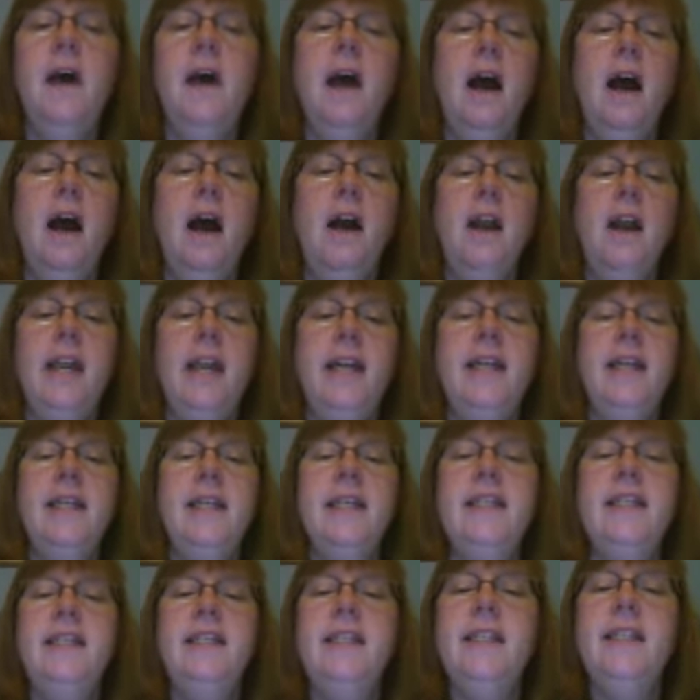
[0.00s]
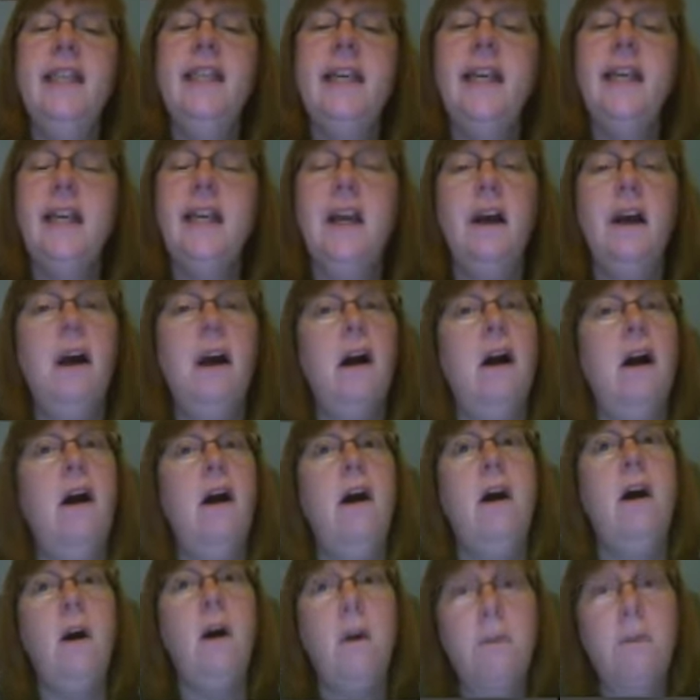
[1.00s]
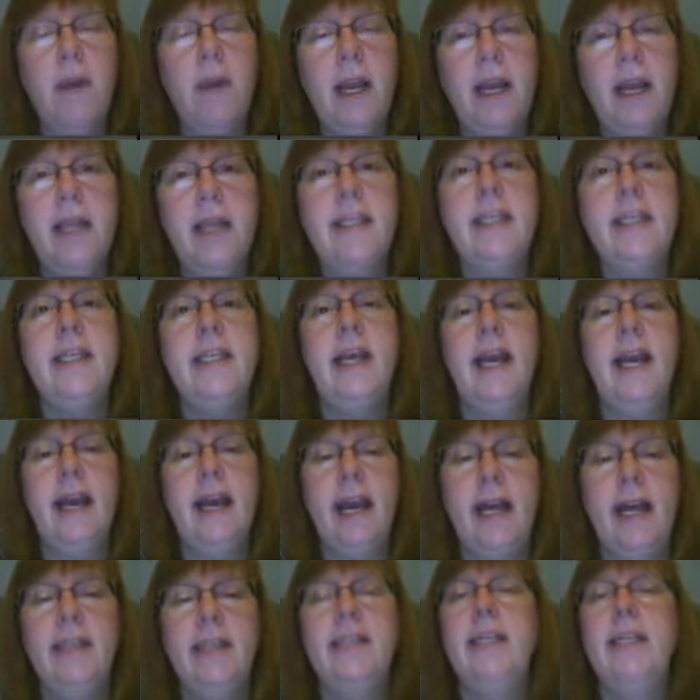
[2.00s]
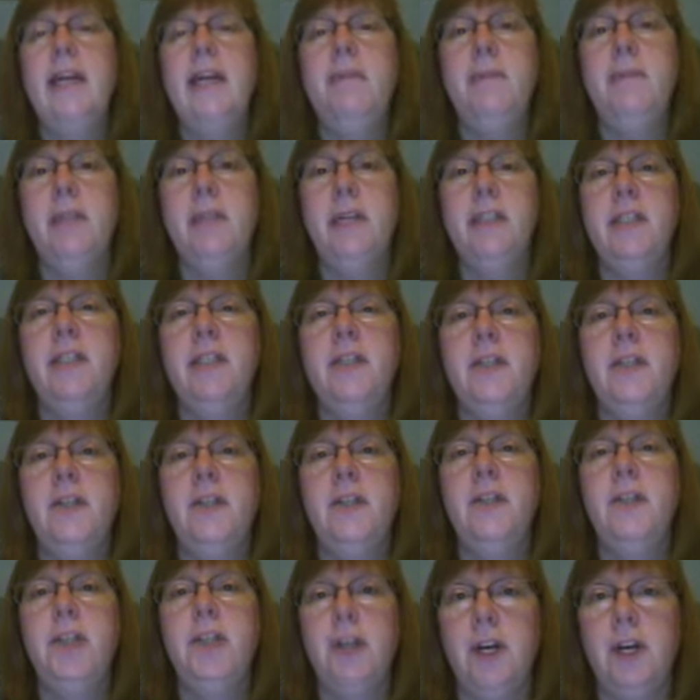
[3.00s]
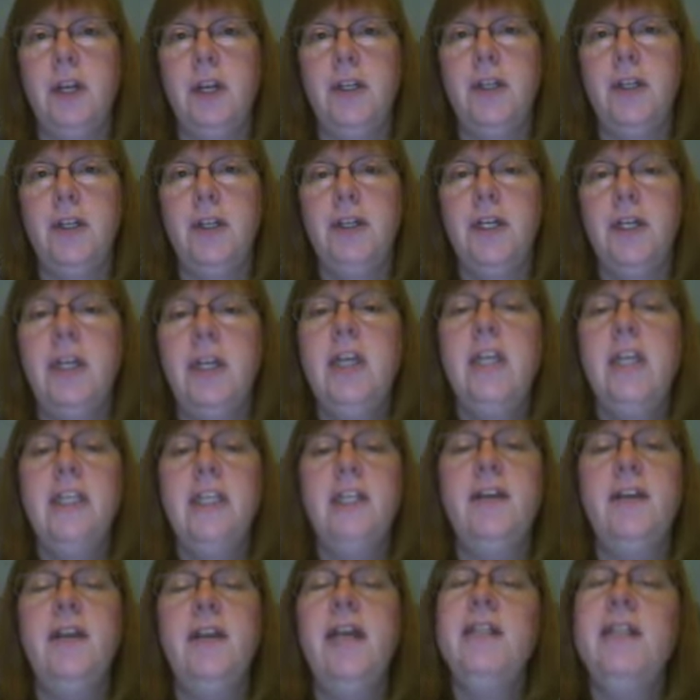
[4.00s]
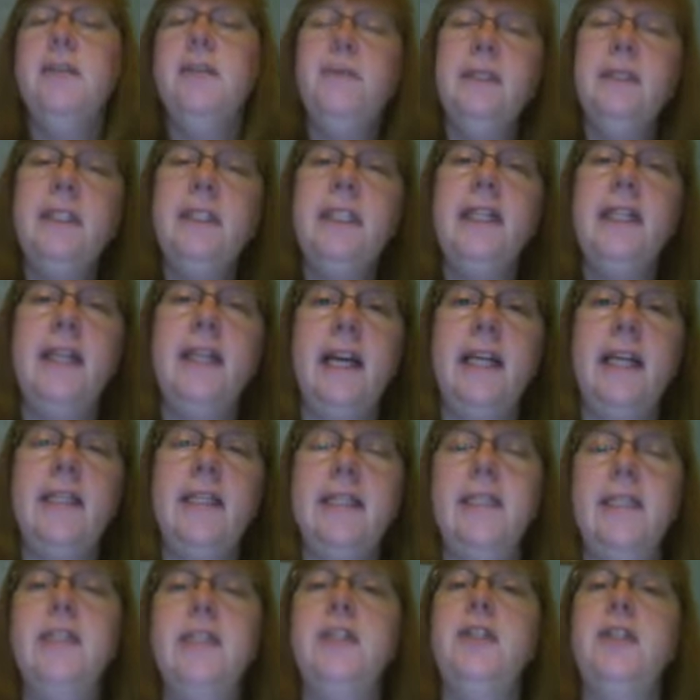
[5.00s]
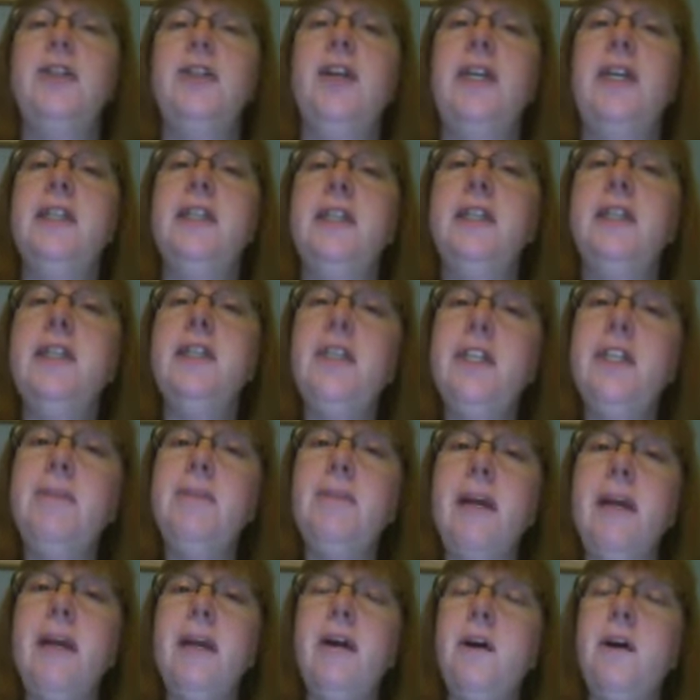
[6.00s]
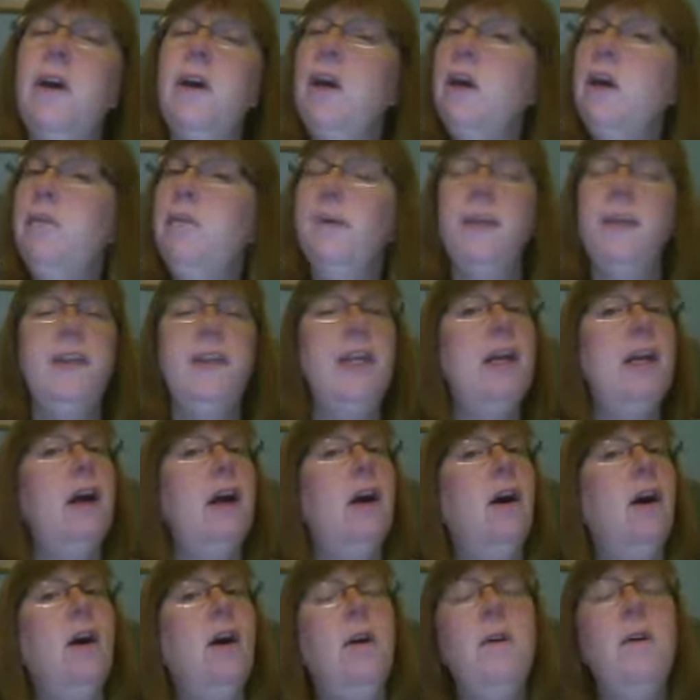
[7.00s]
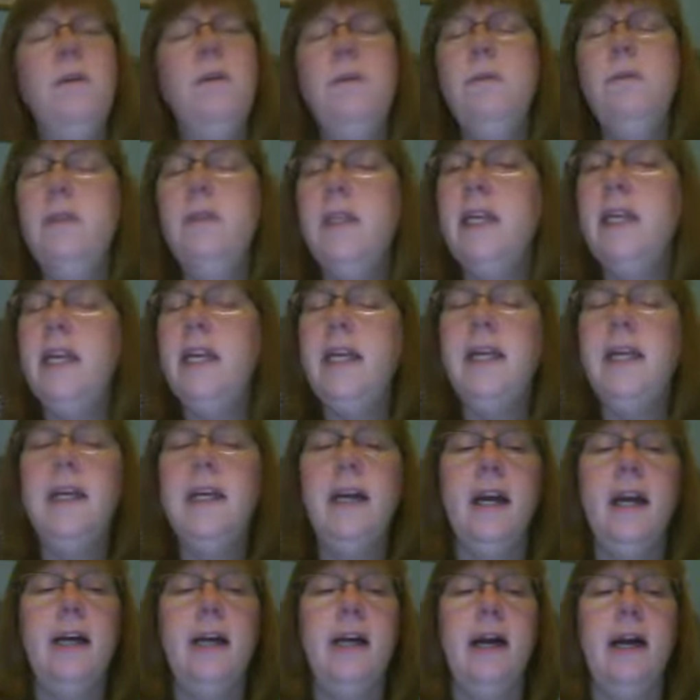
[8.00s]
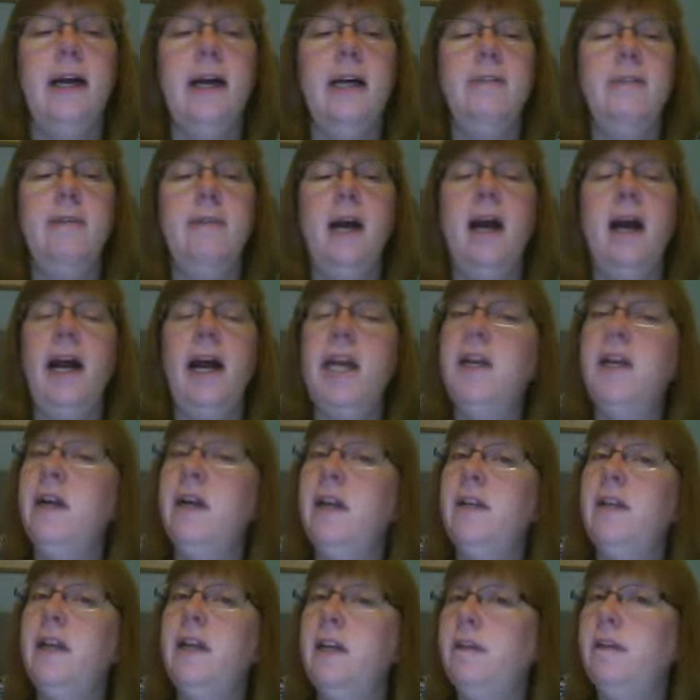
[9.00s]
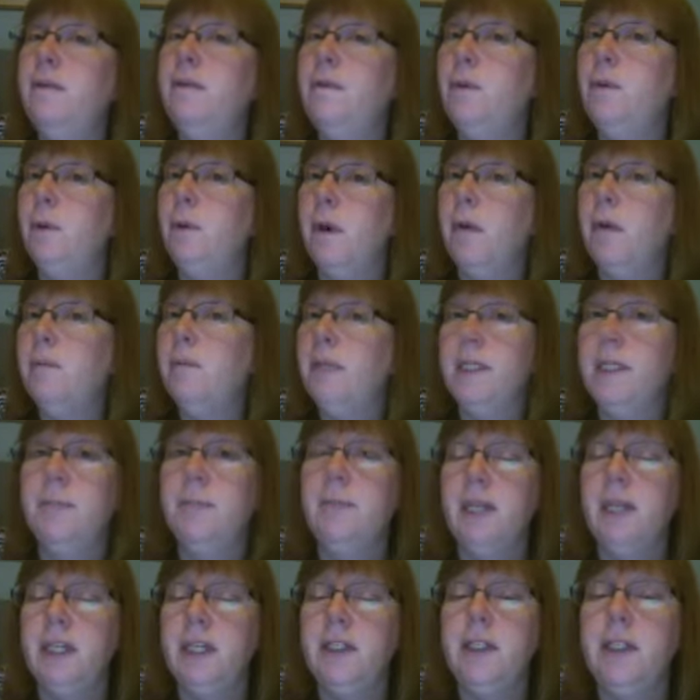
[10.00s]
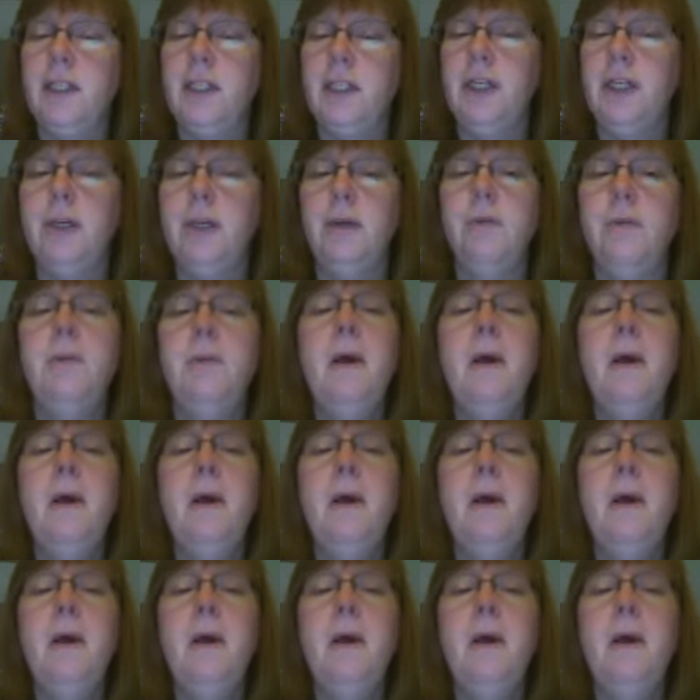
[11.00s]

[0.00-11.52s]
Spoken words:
All right, zinc always has a +2 charge. So that's really nice. It's a transition metal, but the only ion that it forms is +2.